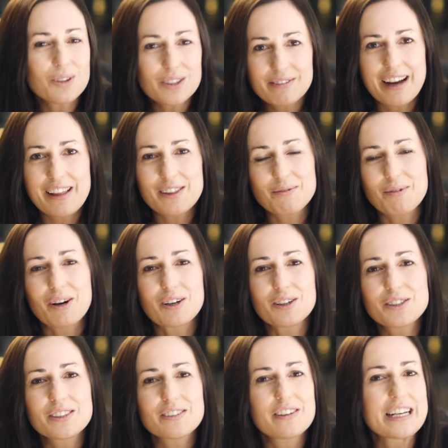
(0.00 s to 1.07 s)
all around the
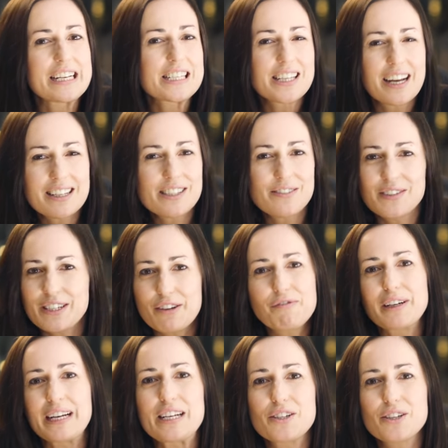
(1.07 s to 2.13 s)
world in tons of
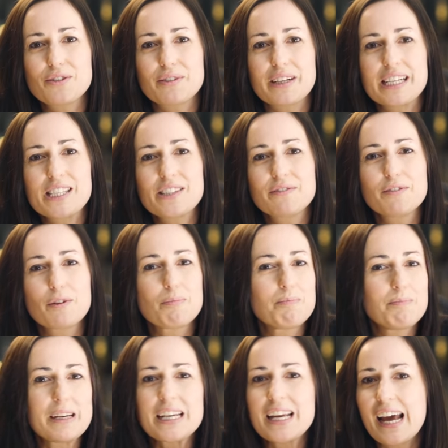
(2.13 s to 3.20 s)
different industries for
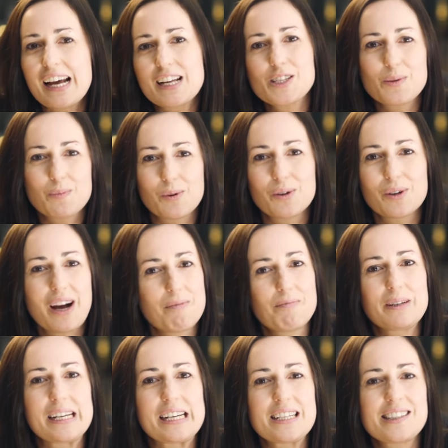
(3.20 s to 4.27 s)
big and small
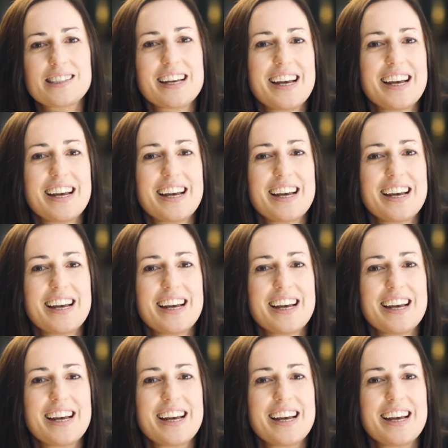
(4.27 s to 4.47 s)
companies,